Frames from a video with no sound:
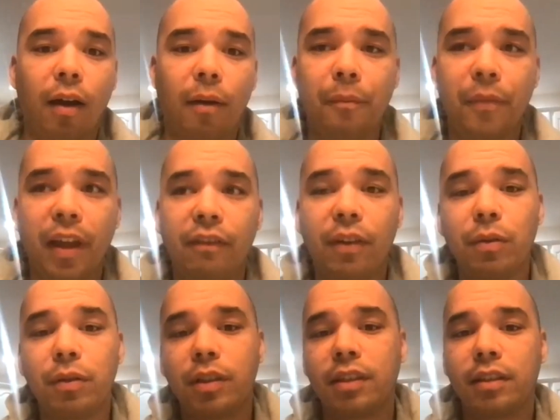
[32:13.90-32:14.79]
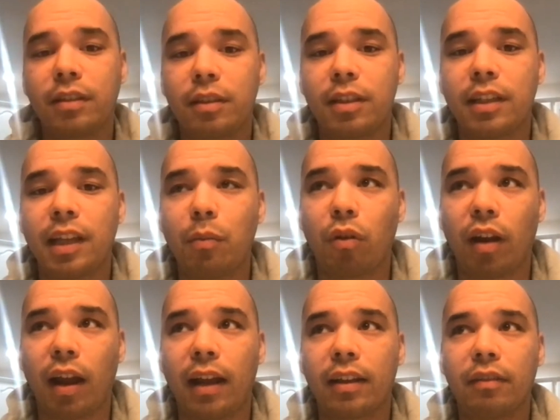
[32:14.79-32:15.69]
if he was to stay more
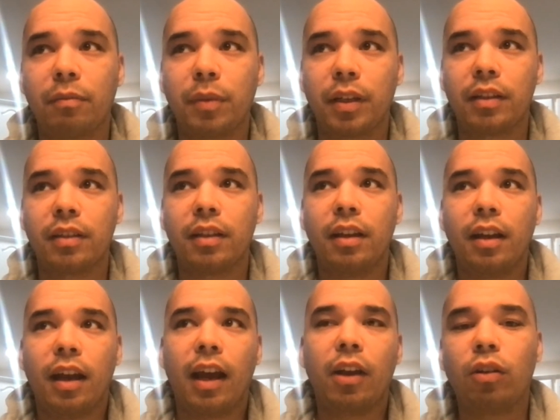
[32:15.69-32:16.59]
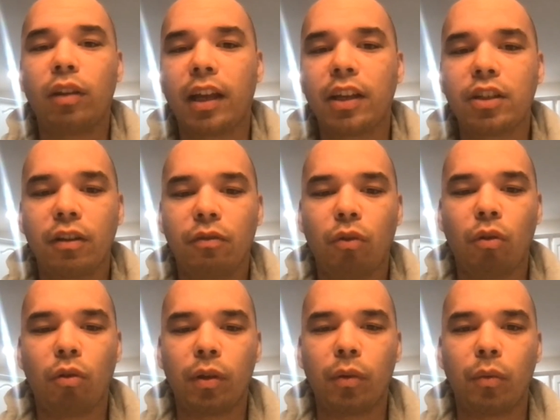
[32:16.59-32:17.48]
active, because I know last year he
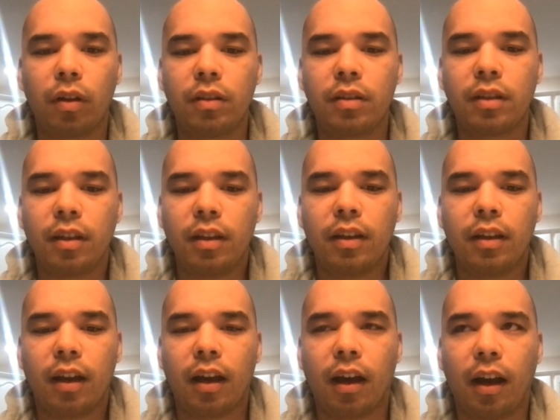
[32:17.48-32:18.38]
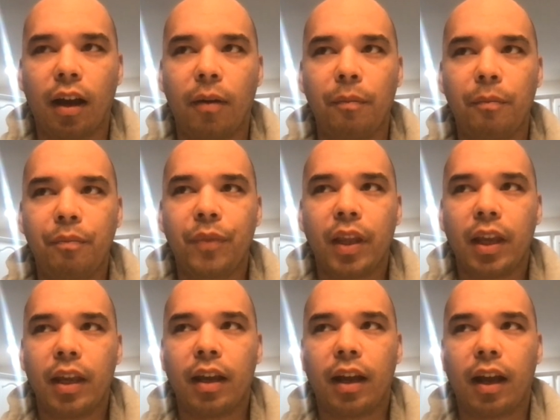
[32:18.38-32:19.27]
fought only once.
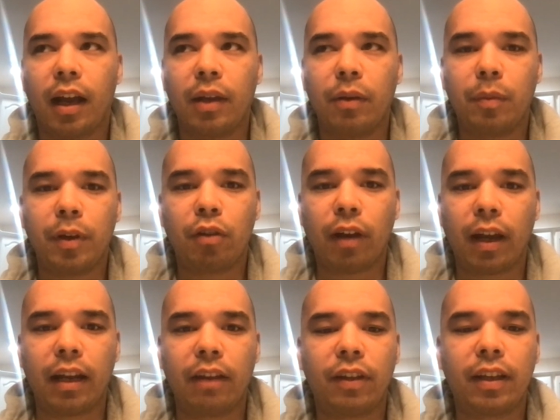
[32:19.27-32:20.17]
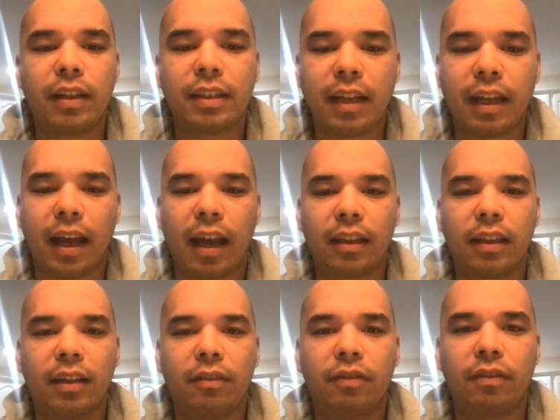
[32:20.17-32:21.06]
It would be great if he could stay
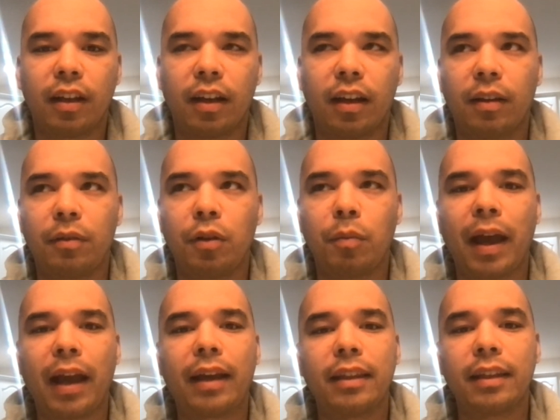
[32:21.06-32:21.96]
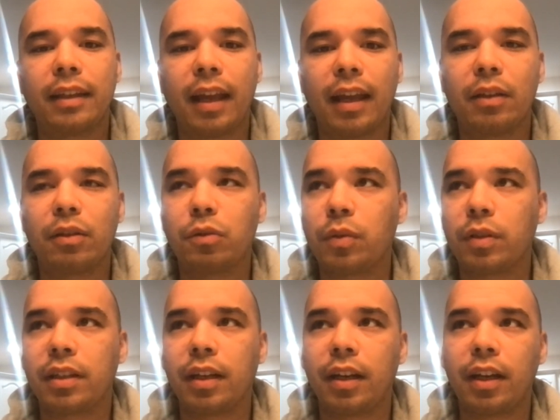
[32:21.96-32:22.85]
active. Back in the day, this
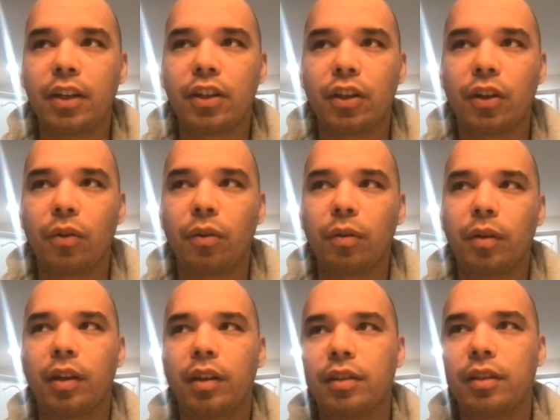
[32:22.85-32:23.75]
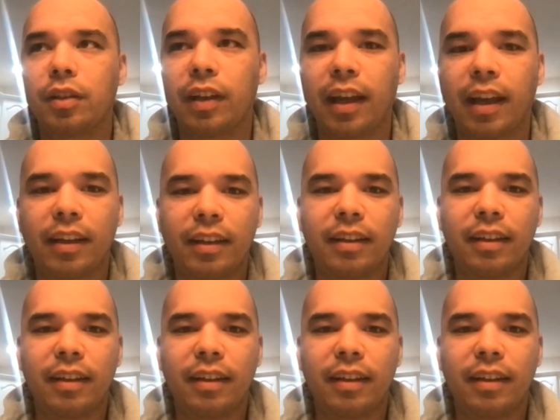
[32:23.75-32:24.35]
wasn't an issue because he had,